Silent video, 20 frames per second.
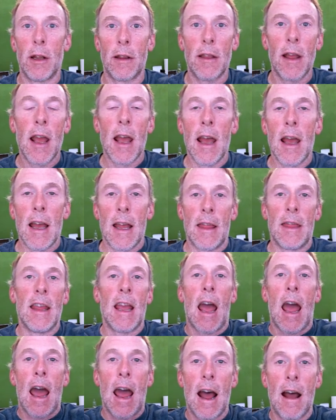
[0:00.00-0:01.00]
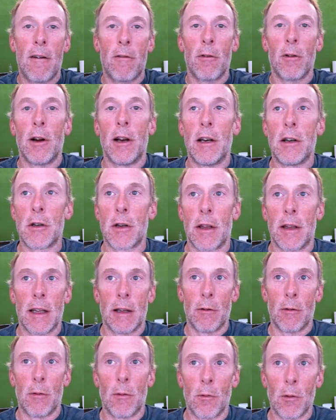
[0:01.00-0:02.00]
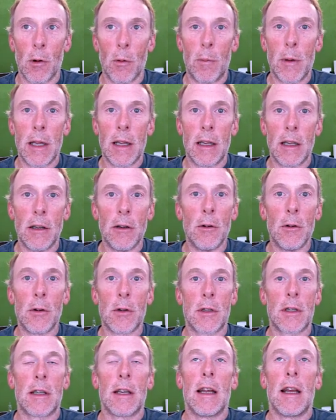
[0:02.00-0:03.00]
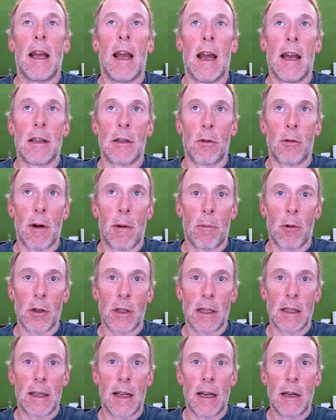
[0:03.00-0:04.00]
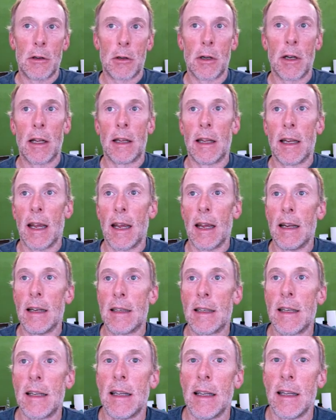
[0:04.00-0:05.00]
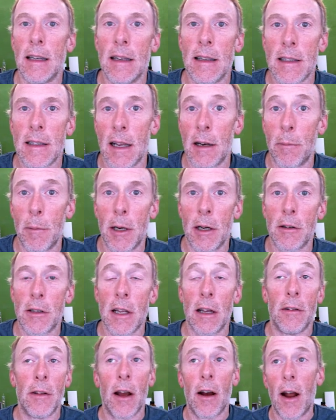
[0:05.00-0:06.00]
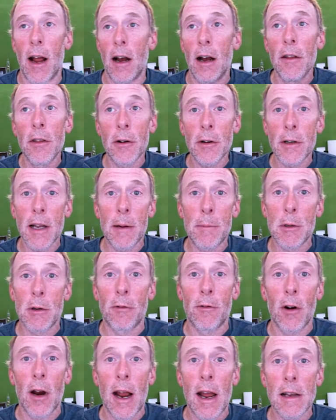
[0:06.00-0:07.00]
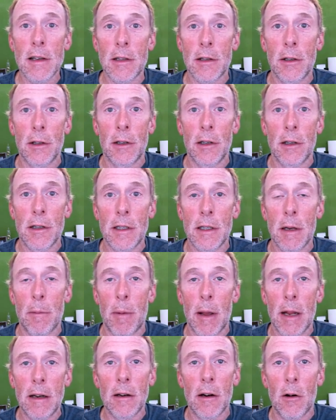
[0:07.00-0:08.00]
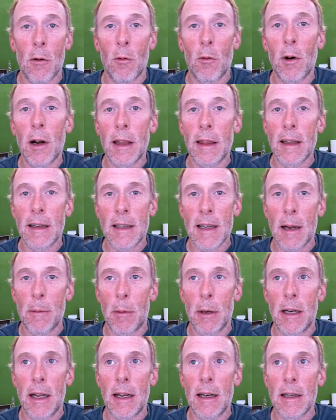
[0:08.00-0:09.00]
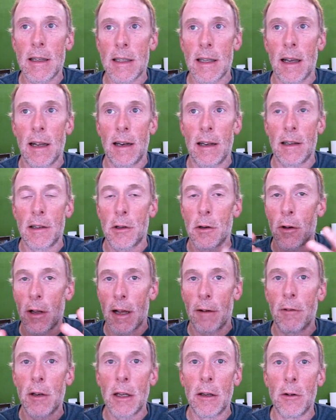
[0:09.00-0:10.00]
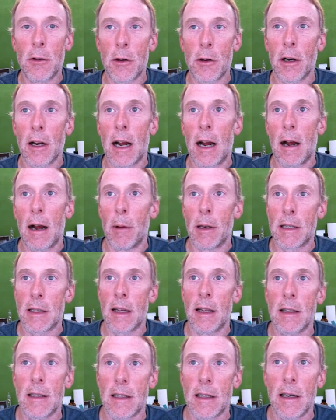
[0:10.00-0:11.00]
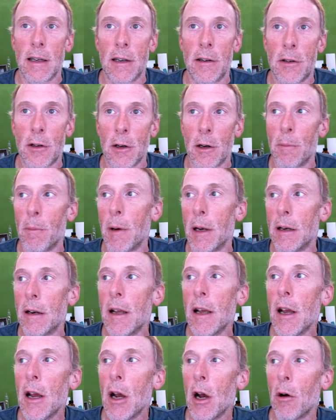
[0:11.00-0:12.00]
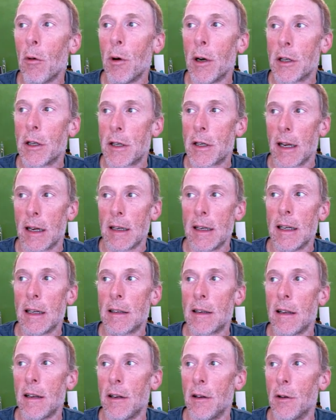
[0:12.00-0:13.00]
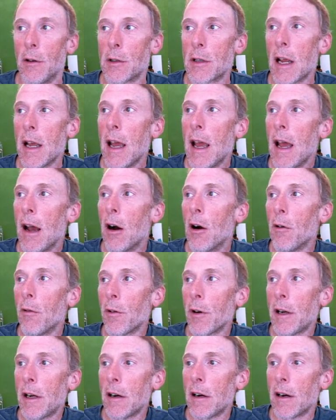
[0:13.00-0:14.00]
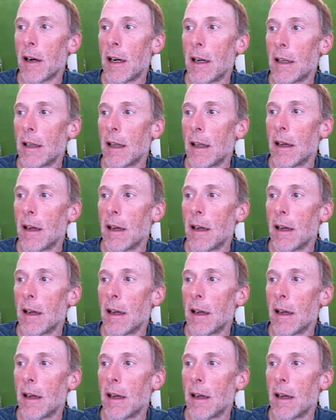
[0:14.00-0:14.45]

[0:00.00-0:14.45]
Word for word: the average that will be used as a representation in the 18 centimeter cell. Now, other types of rasters, depending on what the type of data set is, you'll have to use your common sense to determine which technique to use. Over here in the,